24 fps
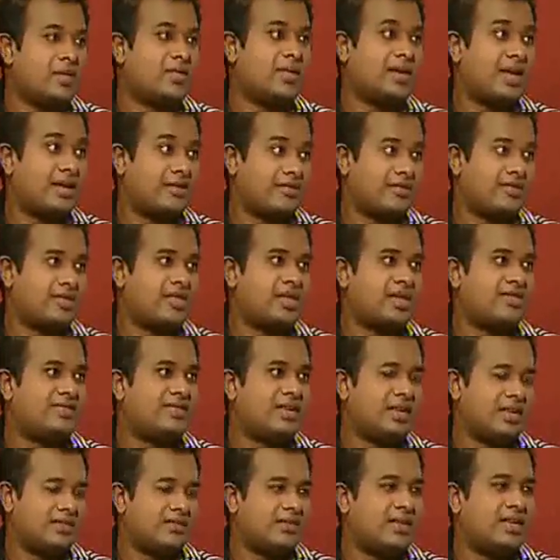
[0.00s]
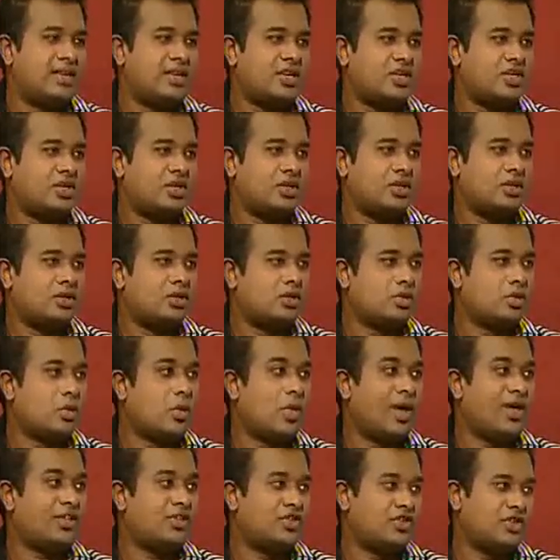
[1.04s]
when I received the invitation to go
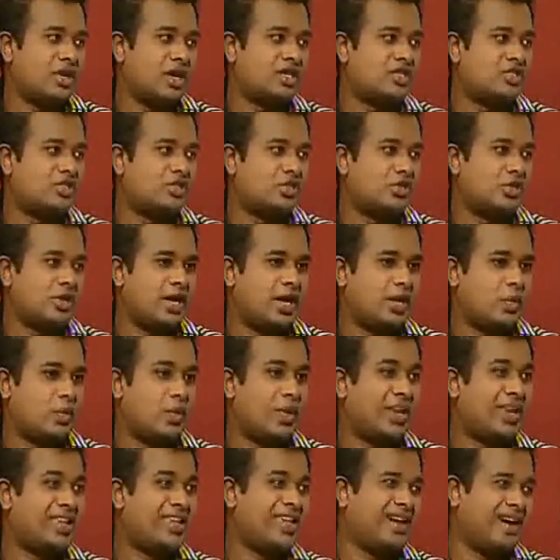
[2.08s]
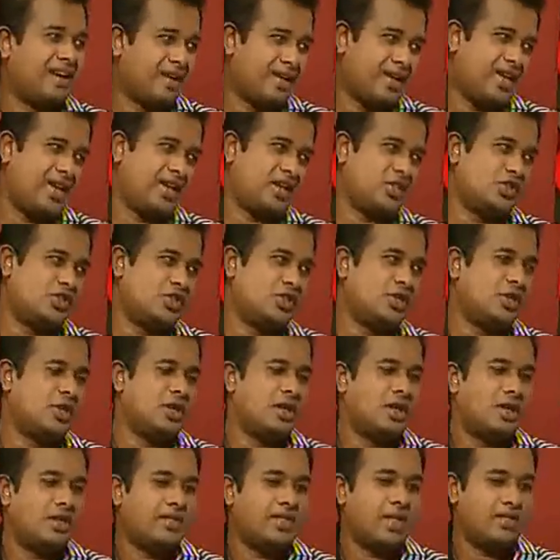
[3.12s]
and judge at a very young age.
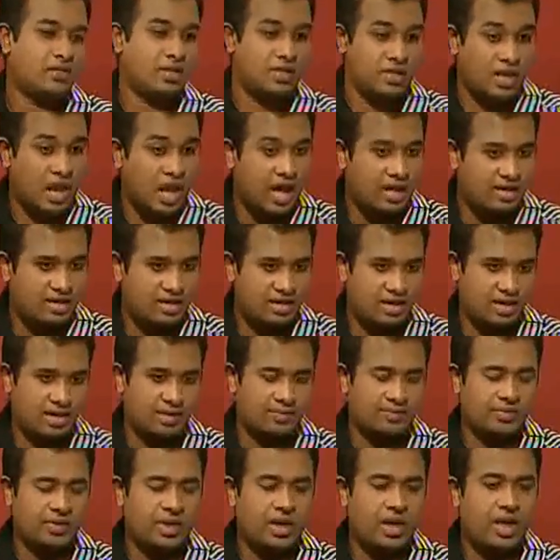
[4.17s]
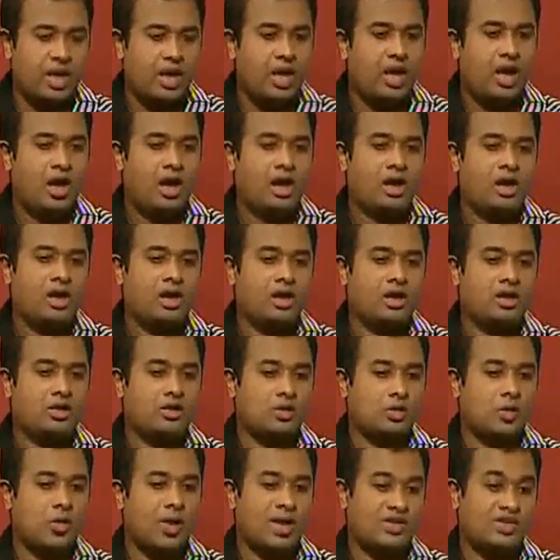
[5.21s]
That was last year.
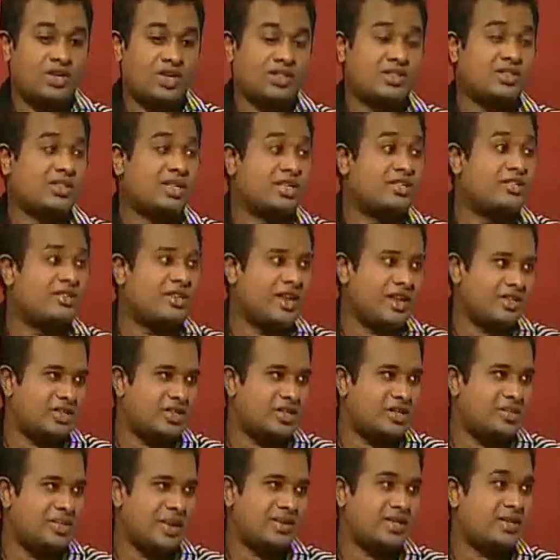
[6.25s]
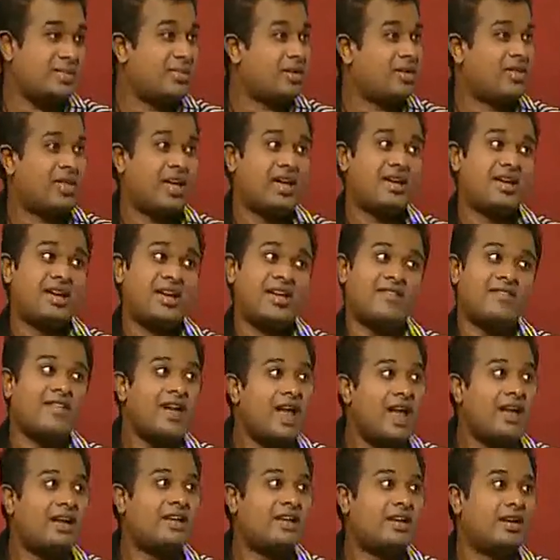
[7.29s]
To go and judge an international pageant, because I never
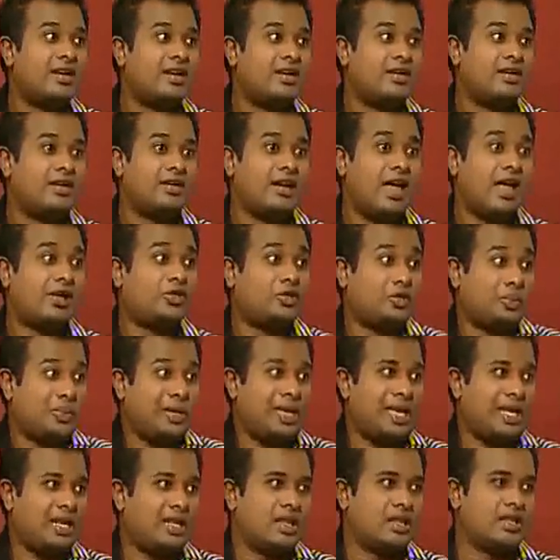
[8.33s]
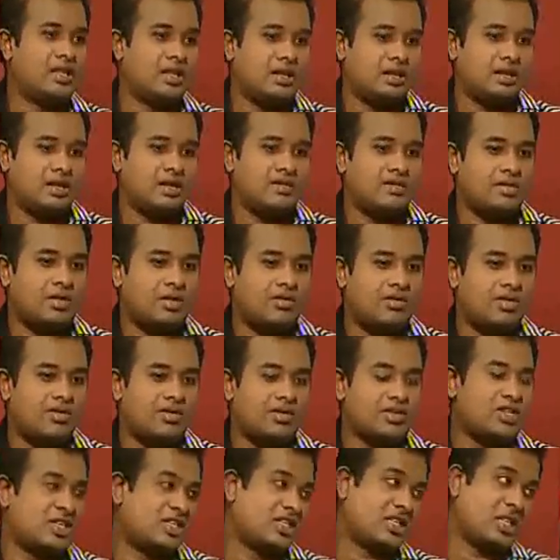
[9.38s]
had an experience in terms of
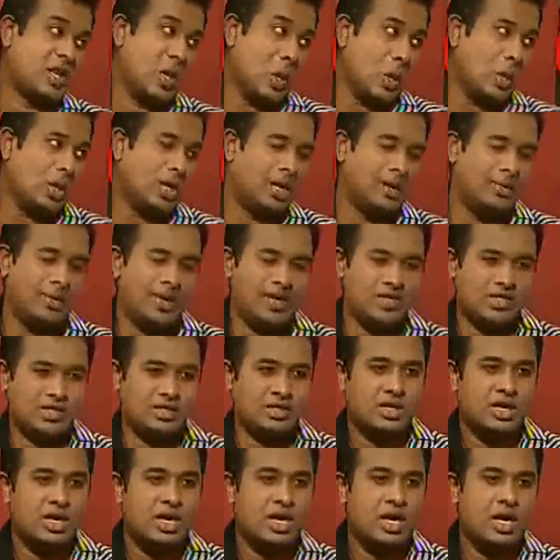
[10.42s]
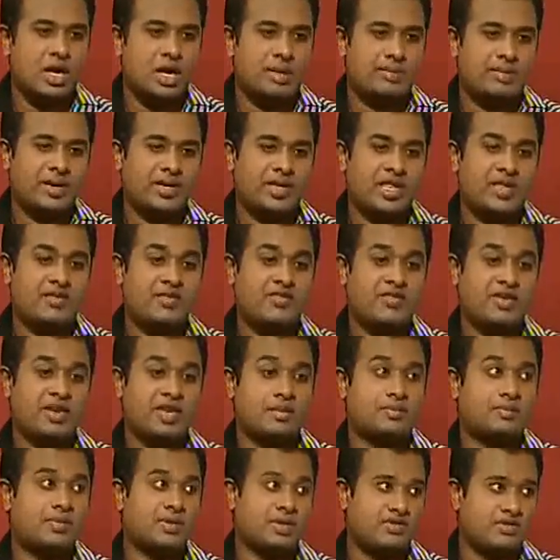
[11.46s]
even judging a local pageant. But they were very
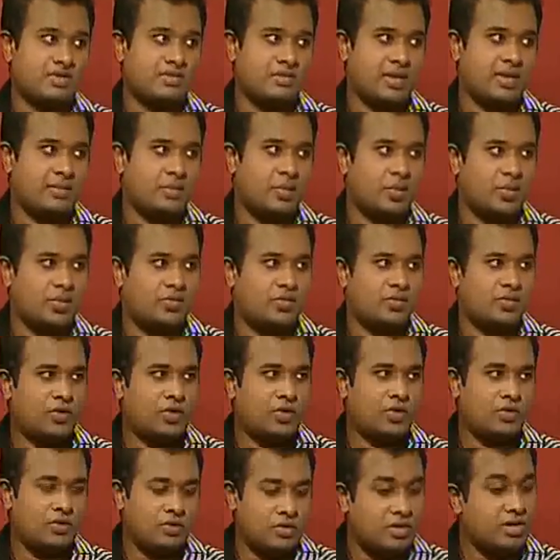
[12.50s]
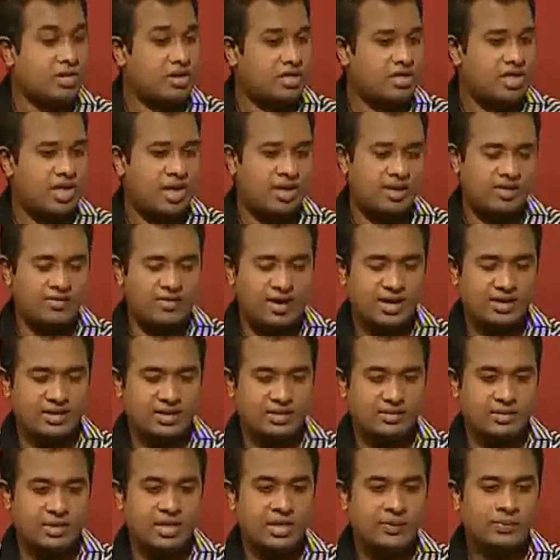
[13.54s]
impressed with my portfolio since they
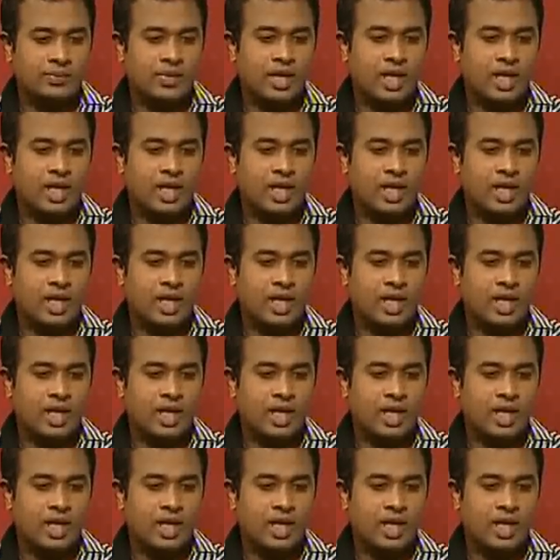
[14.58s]
invited me.